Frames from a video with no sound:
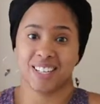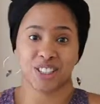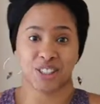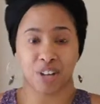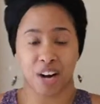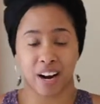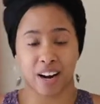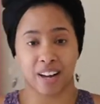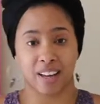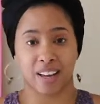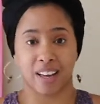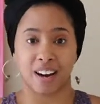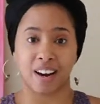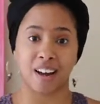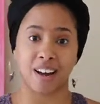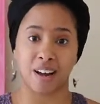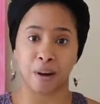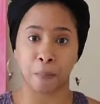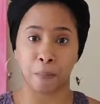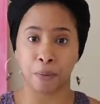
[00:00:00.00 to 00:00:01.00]
try to get
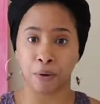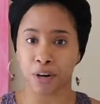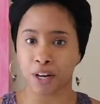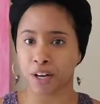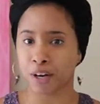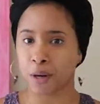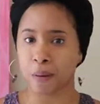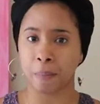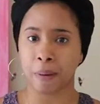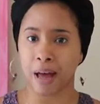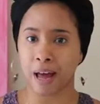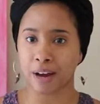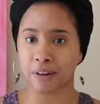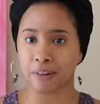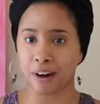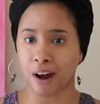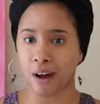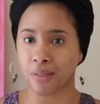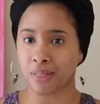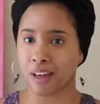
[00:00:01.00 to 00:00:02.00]
a pretty good
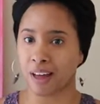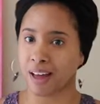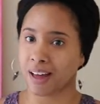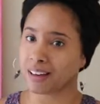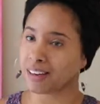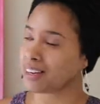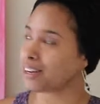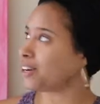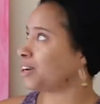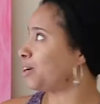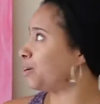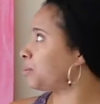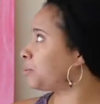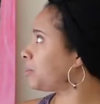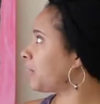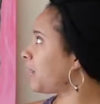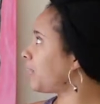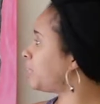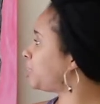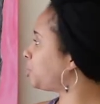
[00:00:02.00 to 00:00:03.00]
background that, you know,
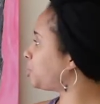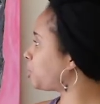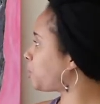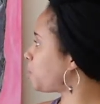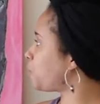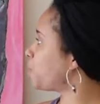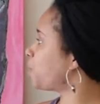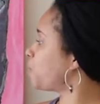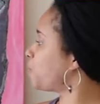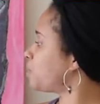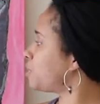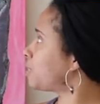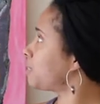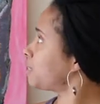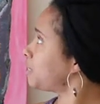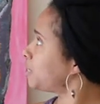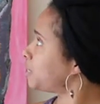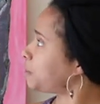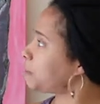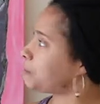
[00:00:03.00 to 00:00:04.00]
kind of shows
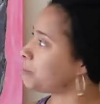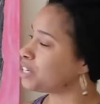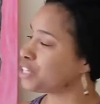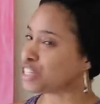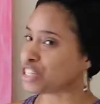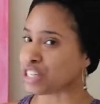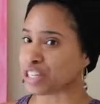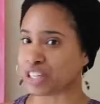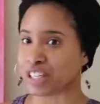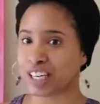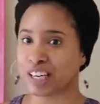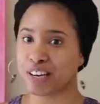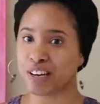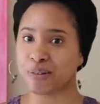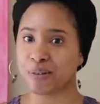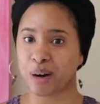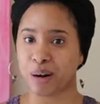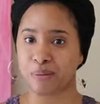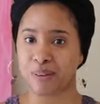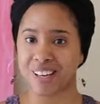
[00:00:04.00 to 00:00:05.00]
submission, you know
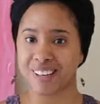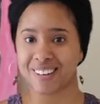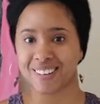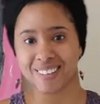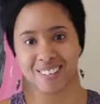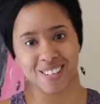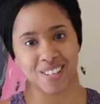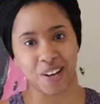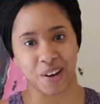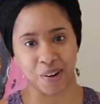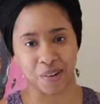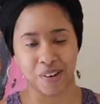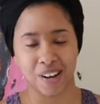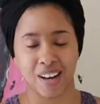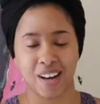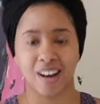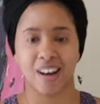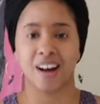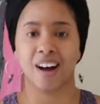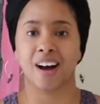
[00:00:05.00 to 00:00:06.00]
what I mean? So
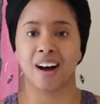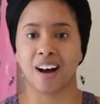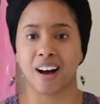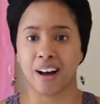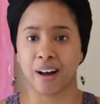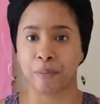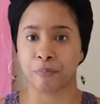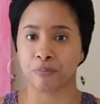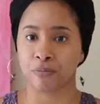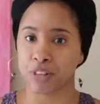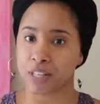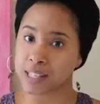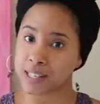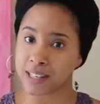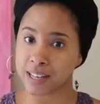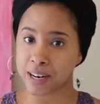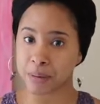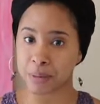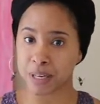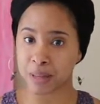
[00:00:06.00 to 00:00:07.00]
um, this is
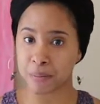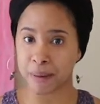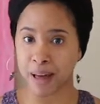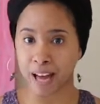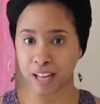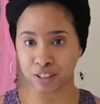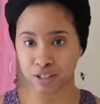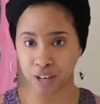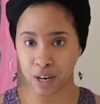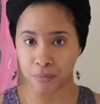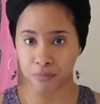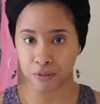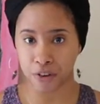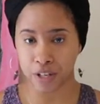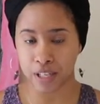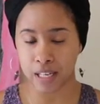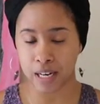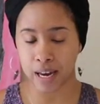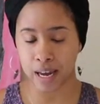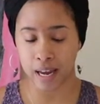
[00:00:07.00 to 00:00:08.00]
going to be the backdrop
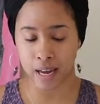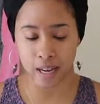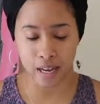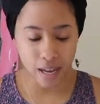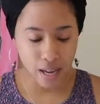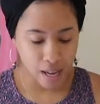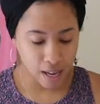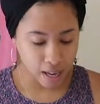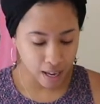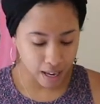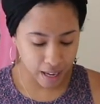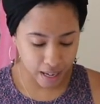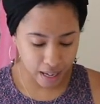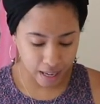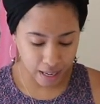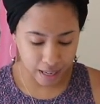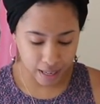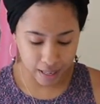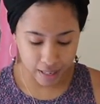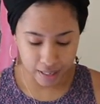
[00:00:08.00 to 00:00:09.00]
for today.
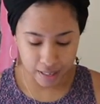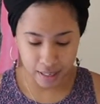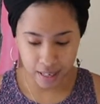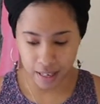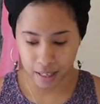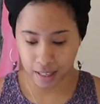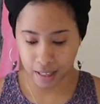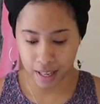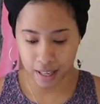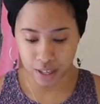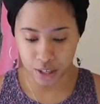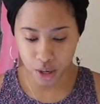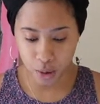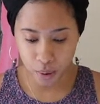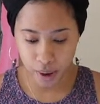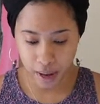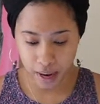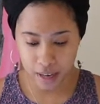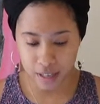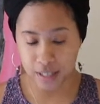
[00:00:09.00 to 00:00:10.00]
And let's
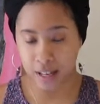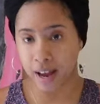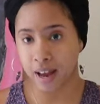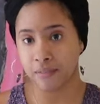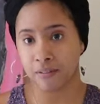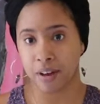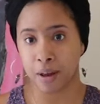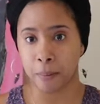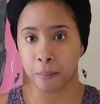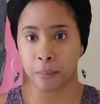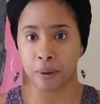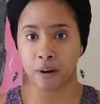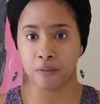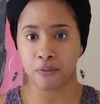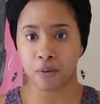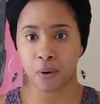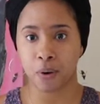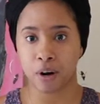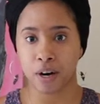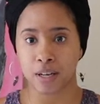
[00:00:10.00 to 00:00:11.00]
go ahead and dive in. But
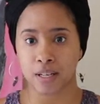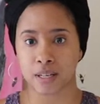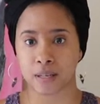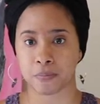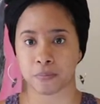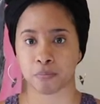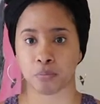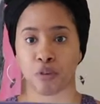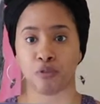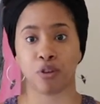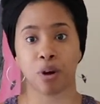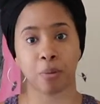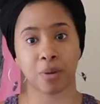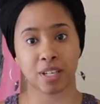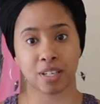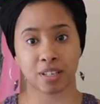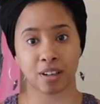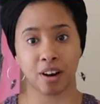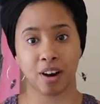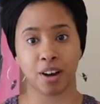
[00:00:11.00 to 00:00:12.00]
of course, before we
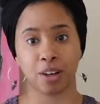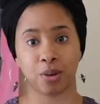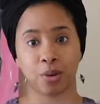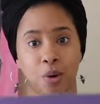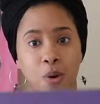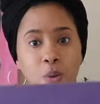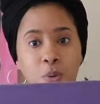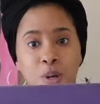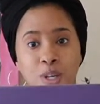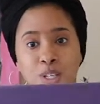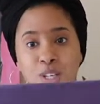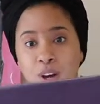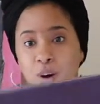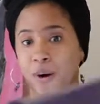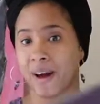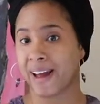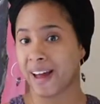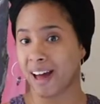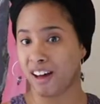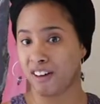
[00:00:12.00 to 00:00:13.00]
start, you always
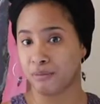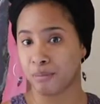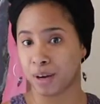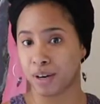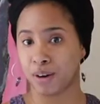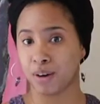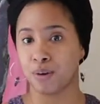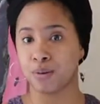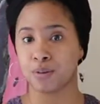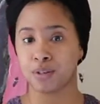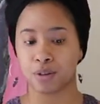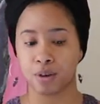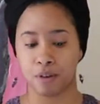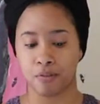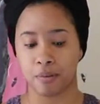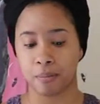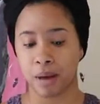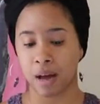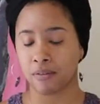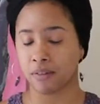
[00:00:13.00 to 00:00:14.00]
know I have my notes, so
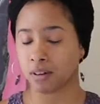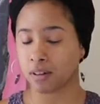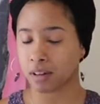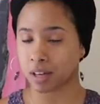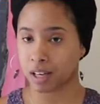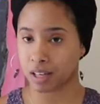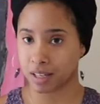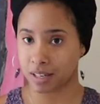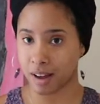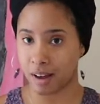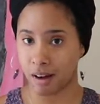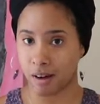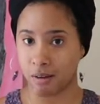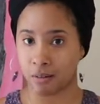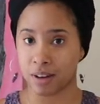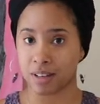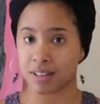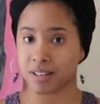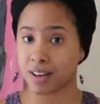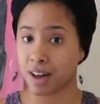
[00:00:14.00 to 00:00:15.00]
if I'm ever looking
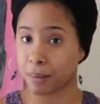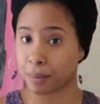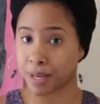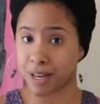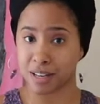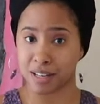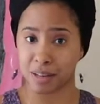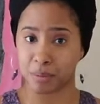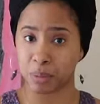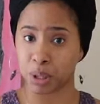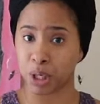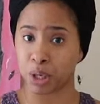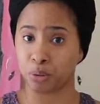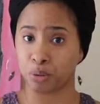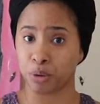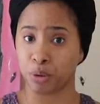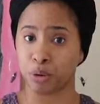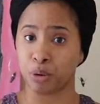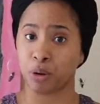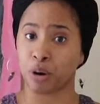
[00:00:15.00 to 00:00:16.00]
down, it's not because I'm being
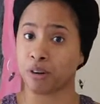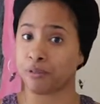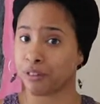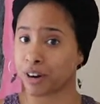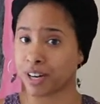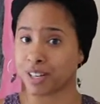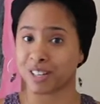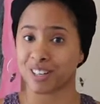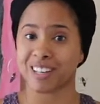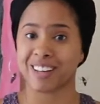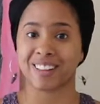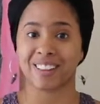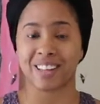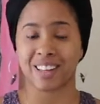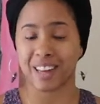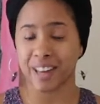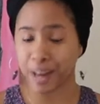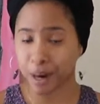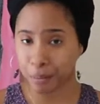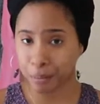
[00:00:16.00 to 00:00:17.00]
rude or afraid to look at the
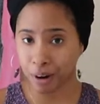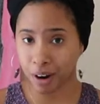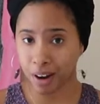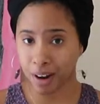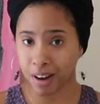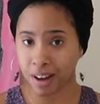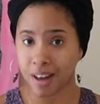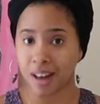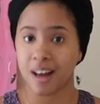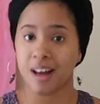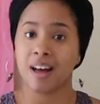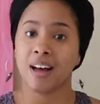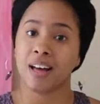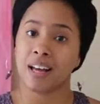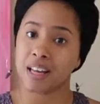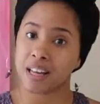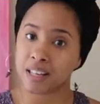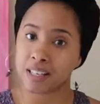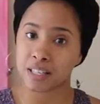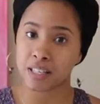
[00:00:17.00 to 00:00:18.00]
camera.
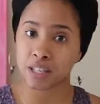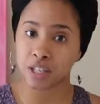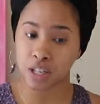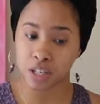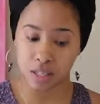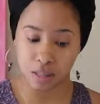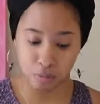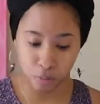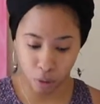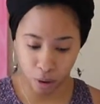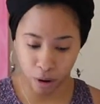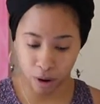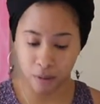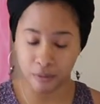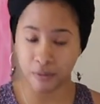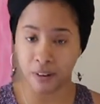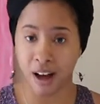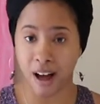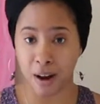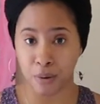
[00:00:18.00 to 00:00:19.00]
It's just more
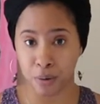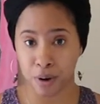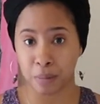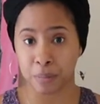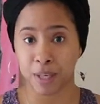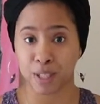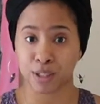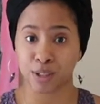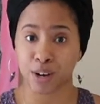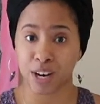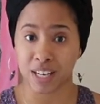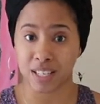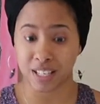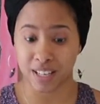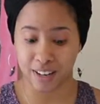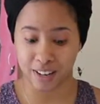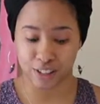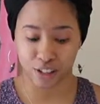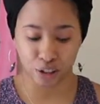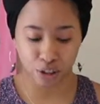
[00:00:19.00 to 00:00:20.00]
of I want to make sure I
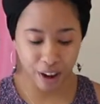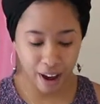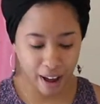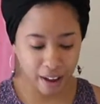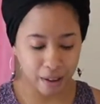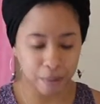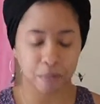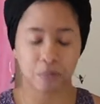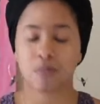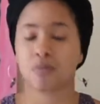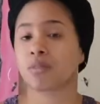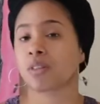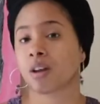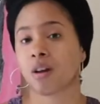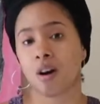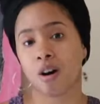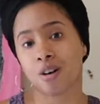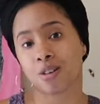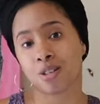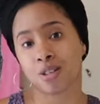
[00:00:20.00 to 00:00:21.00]
stay on track.
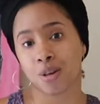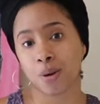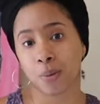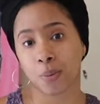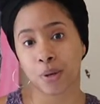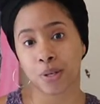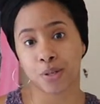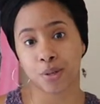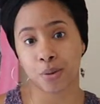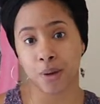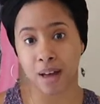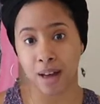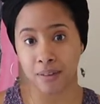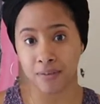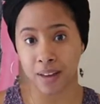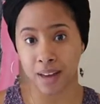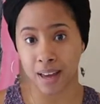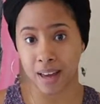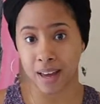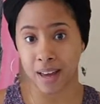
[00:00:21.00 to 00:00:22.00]
Also, we do
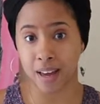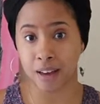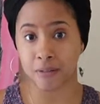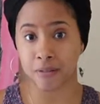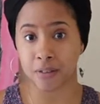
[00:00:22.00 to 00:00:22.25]
have a